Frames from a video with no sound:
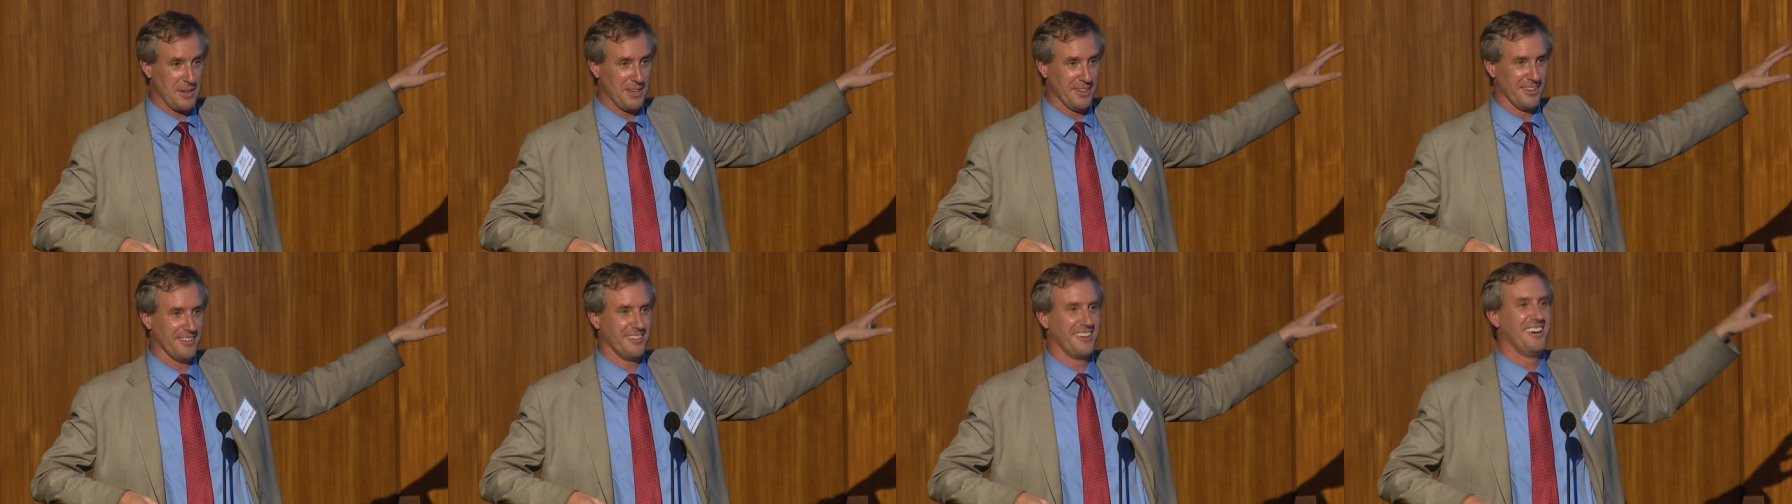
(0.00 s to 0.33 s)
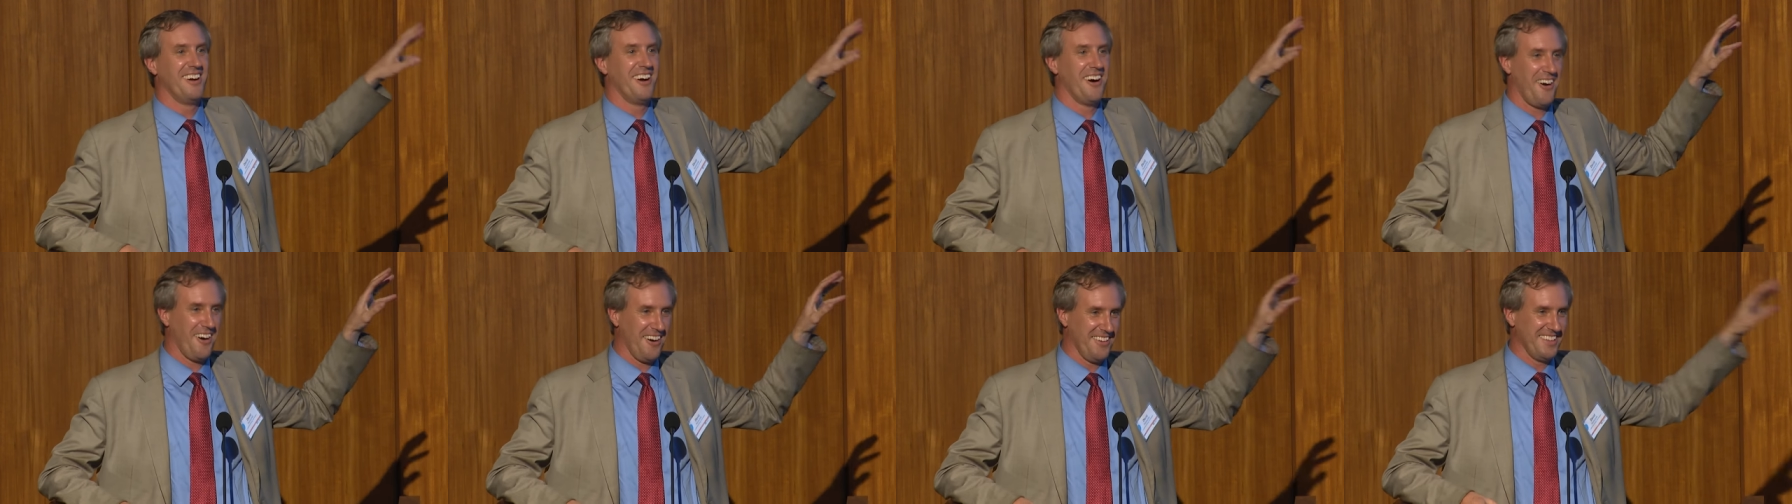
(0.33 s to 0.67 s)
meal
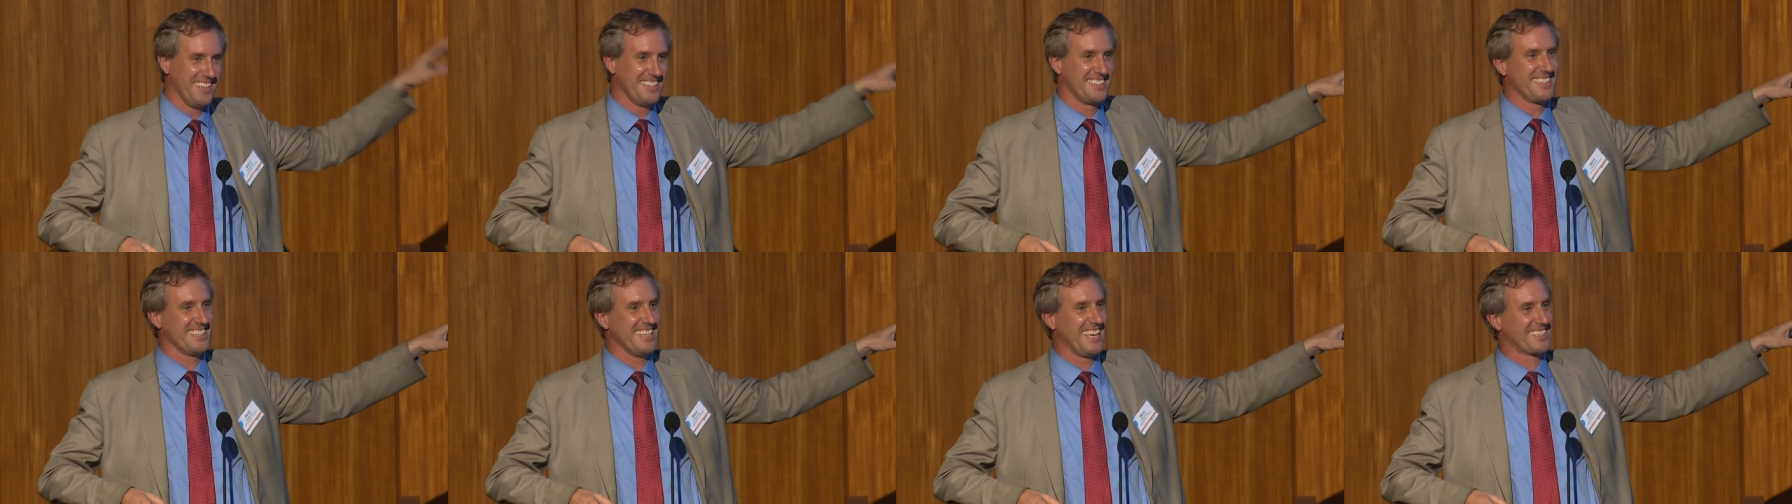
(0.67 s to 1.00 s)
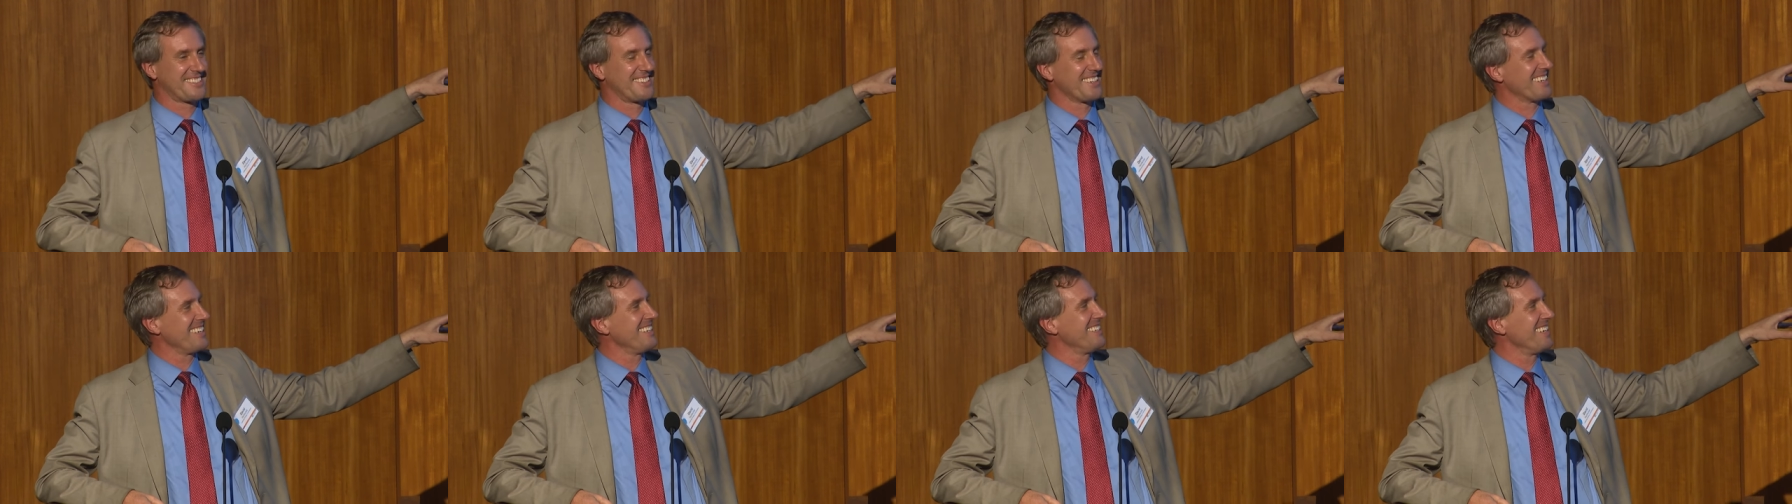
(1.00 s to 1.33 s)
on this
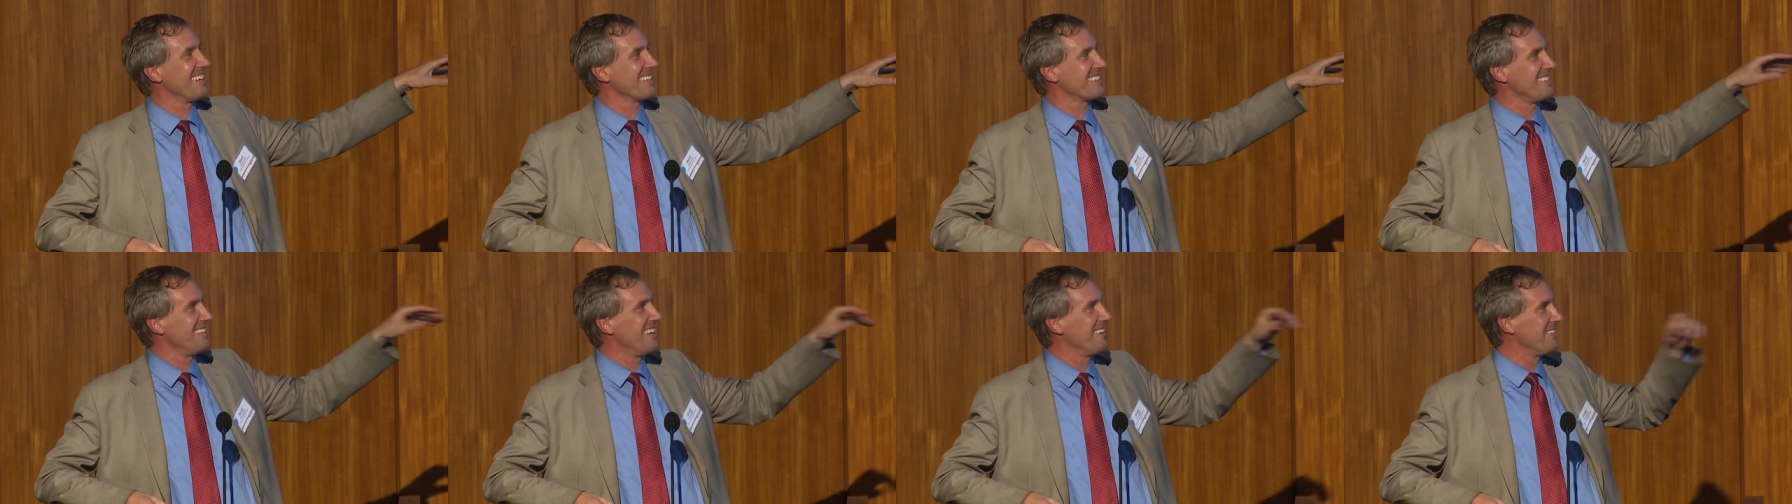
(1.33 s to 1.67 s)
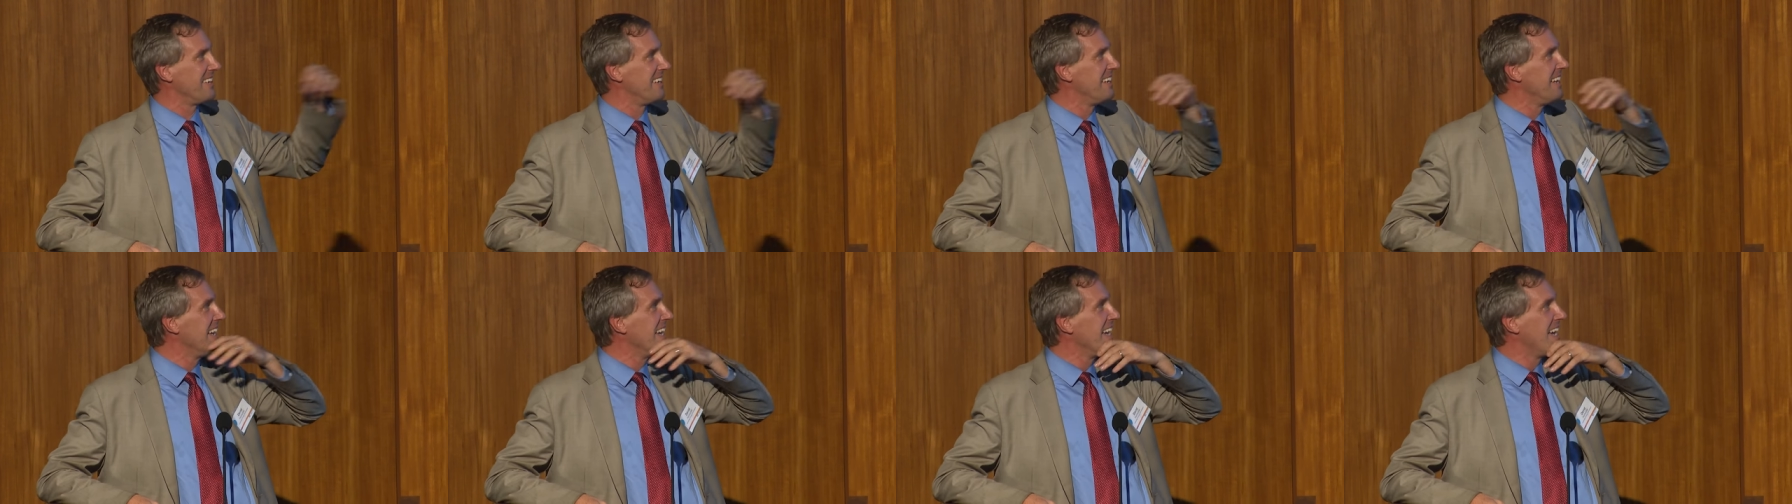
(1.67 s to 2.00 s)
electric induction
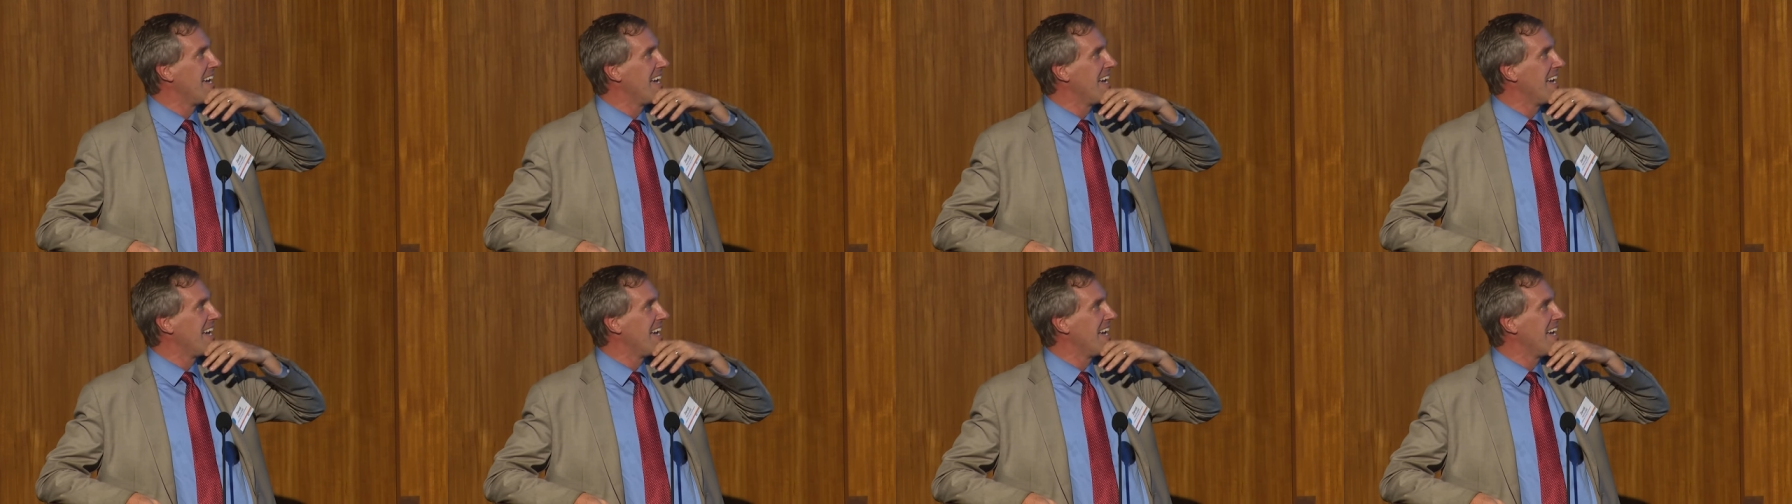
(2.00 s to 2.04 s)
oven,